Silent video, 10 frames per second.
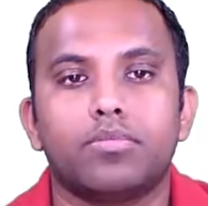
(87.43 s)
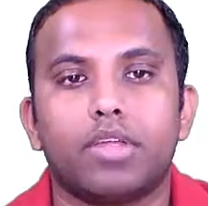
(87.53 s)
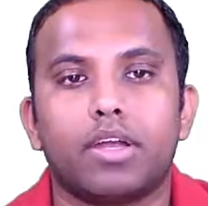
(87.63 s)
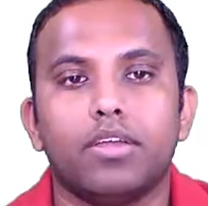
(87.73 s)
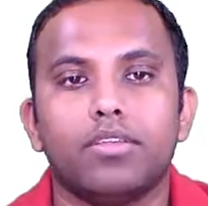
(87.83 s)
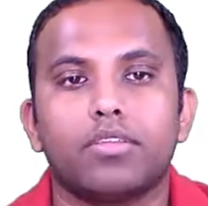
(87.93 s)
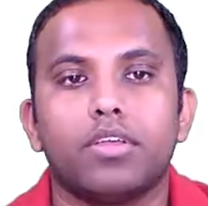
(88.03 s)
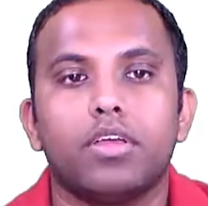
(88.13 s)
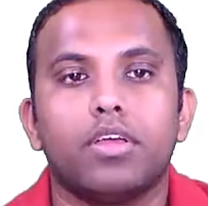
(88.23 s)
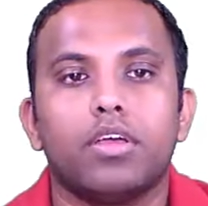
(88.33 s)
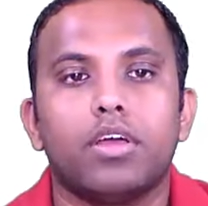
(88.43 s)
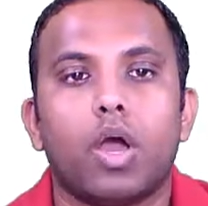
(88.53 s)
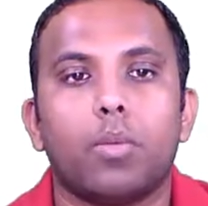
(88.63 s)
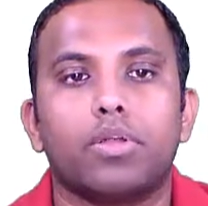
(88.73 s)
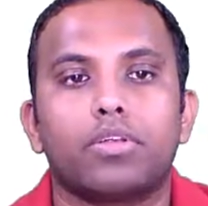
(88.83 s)
That is
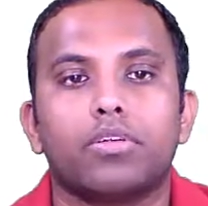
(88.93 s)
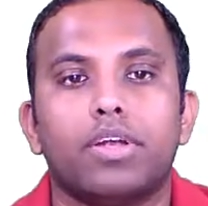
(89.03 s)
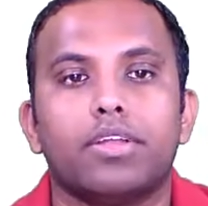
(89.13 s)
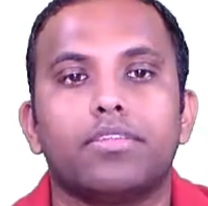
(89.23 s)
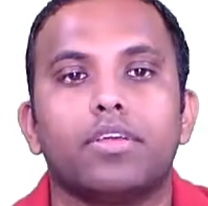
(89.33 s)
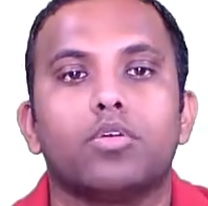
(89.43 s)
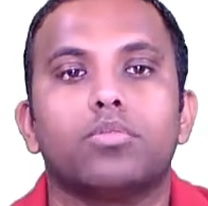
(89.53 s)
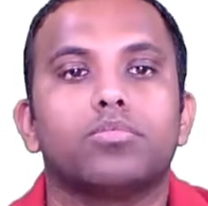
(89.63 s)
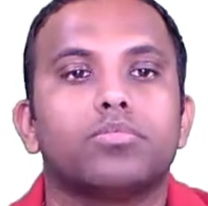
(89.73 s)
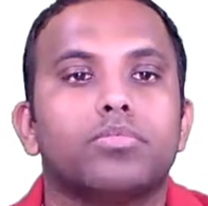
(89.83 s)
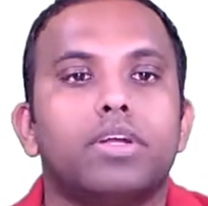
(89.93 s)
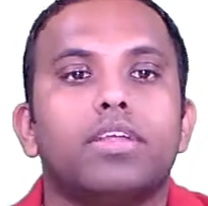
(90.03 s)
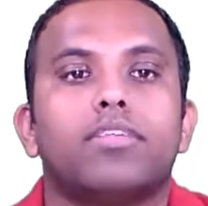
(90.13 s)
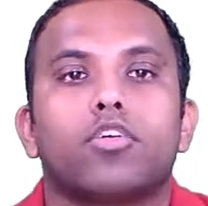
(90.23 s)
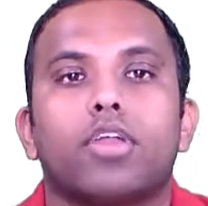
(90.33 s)
how much? It is 0. It
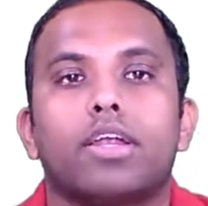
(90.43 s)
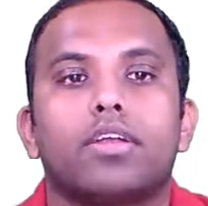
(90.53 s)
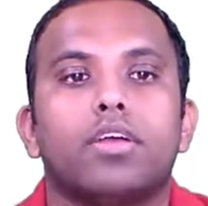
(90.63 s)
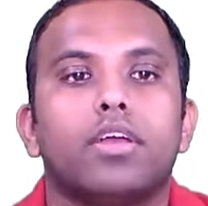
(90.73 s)
is 0, right?